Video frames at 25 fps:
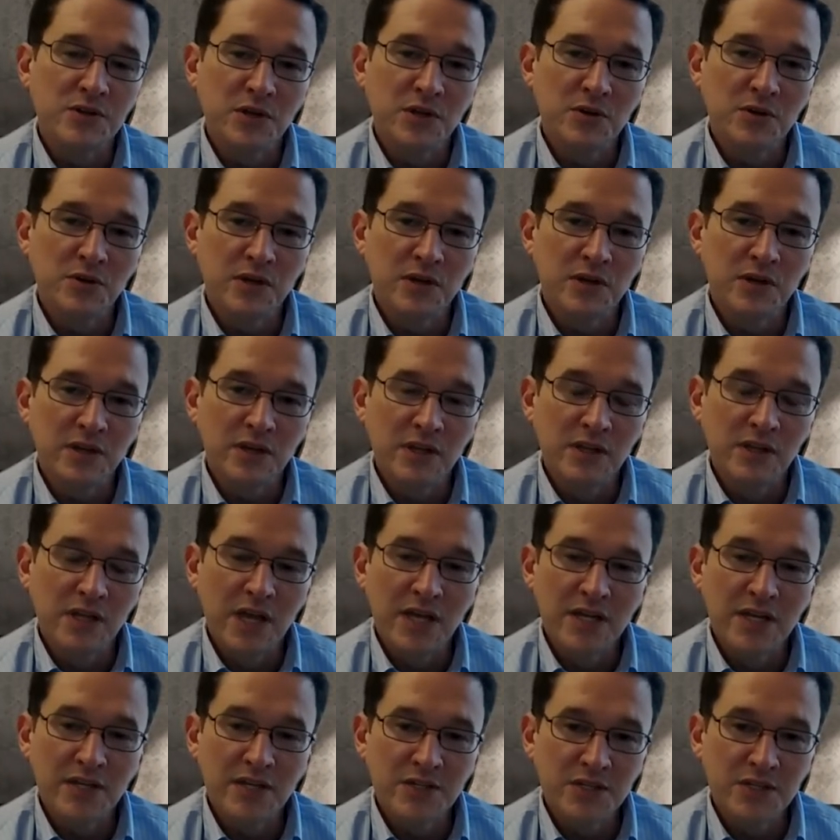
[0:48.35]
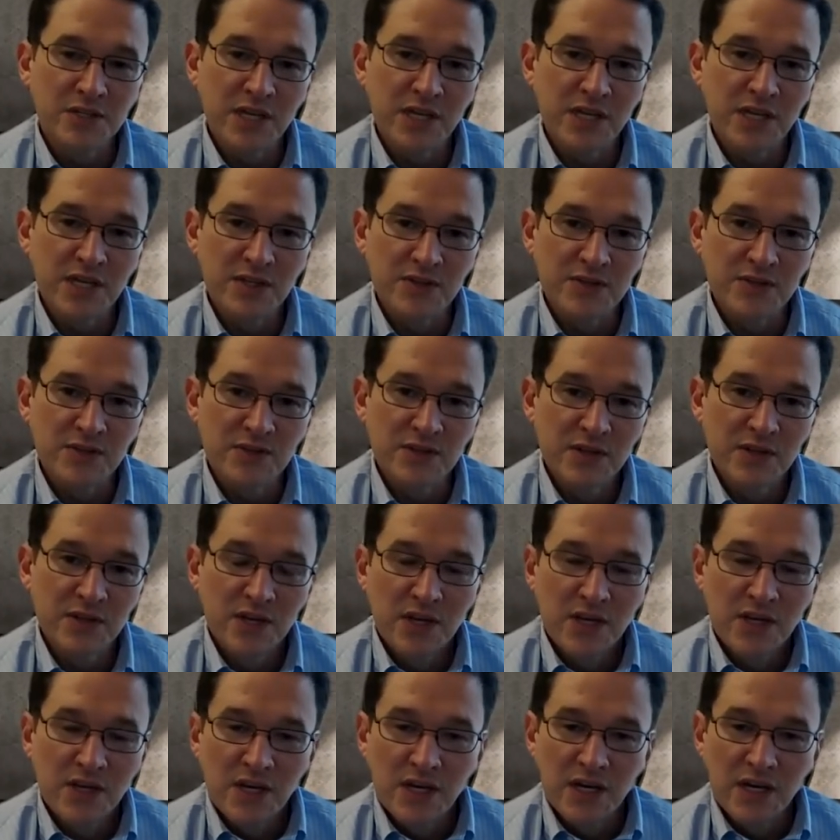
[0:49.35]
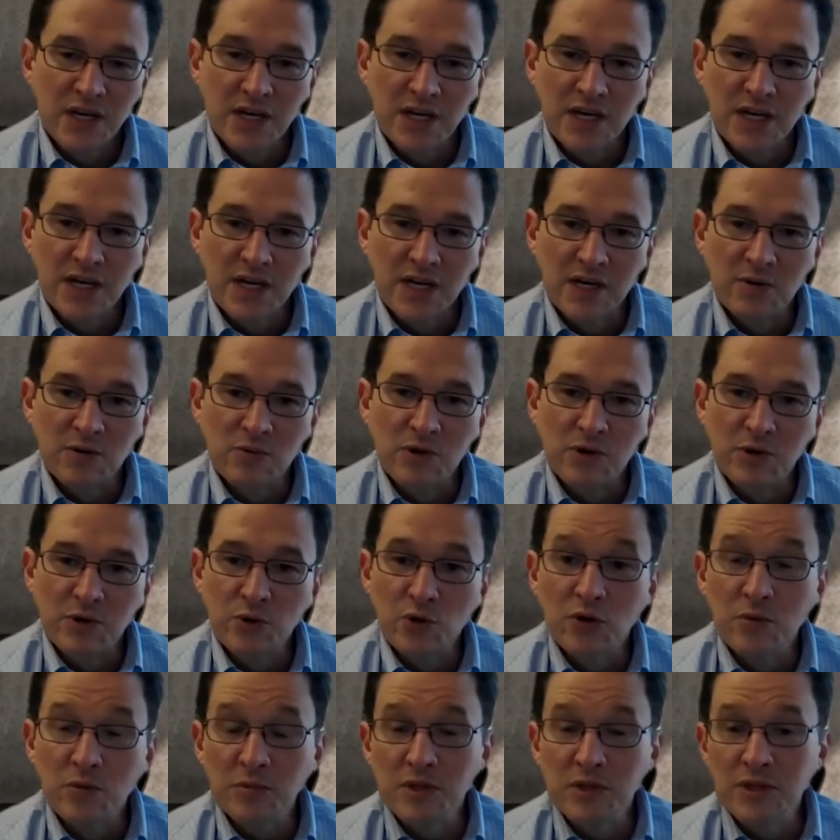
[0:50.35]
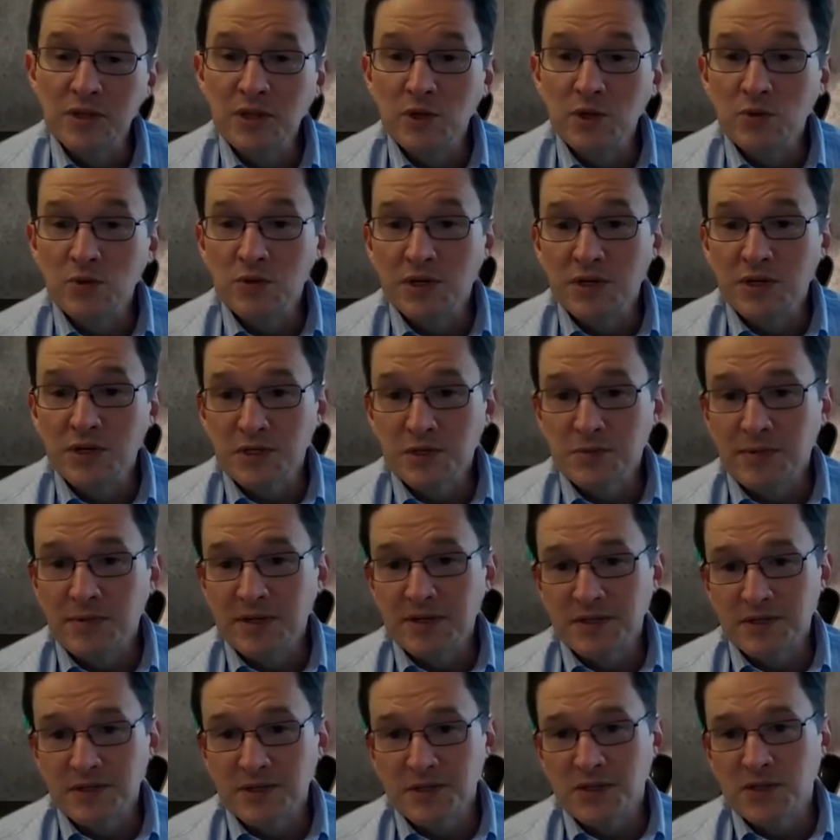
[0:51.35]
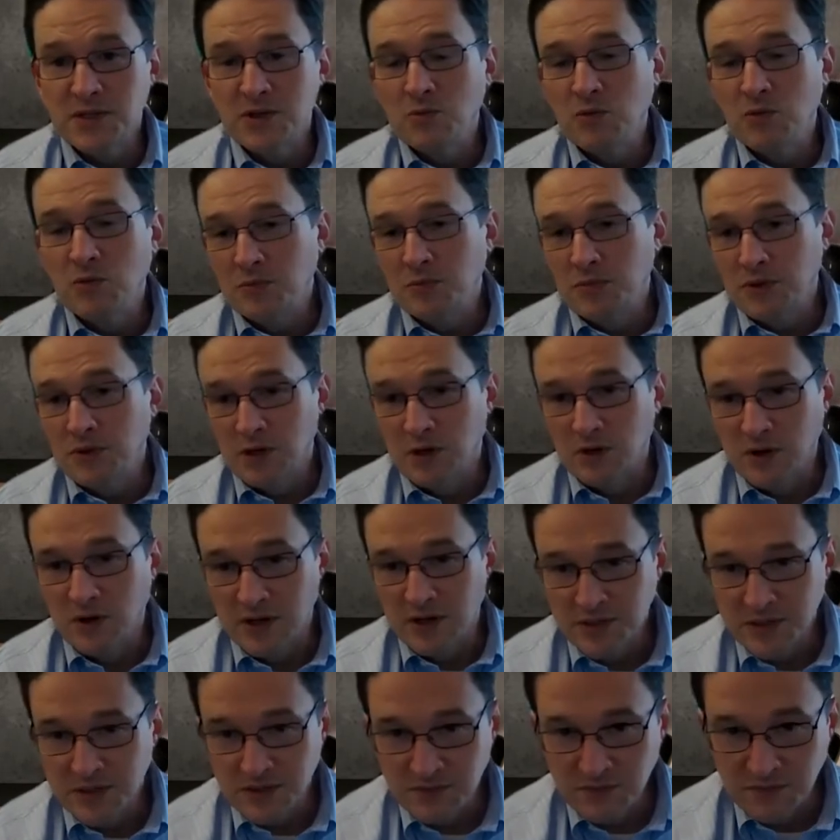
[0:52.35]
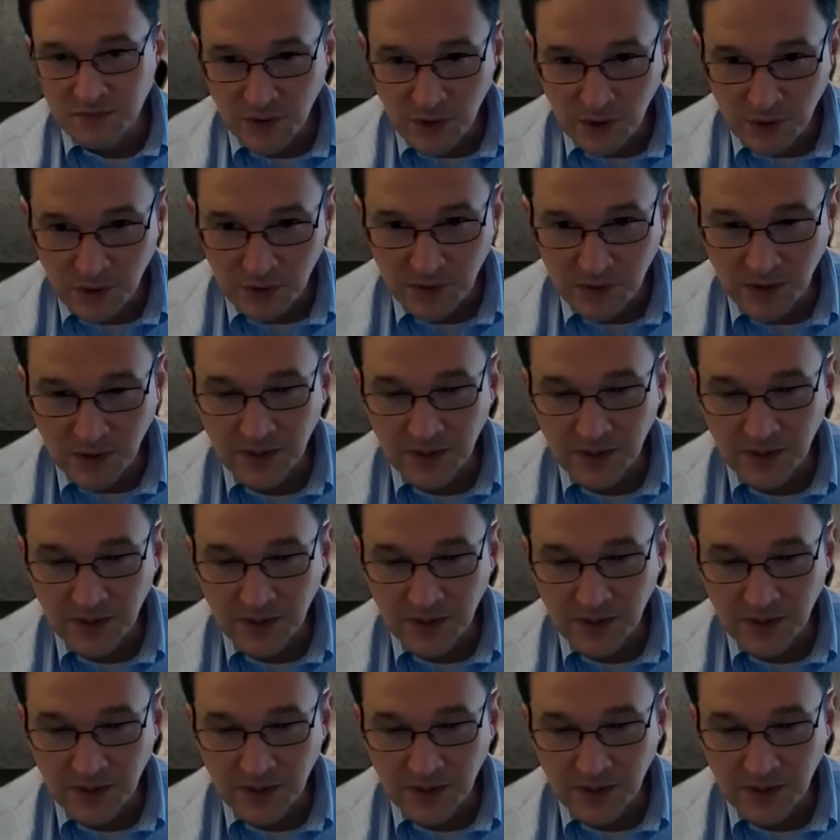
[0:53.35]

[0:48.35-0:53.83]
Then a lot of states where normally you would expect to see a more progressive vote.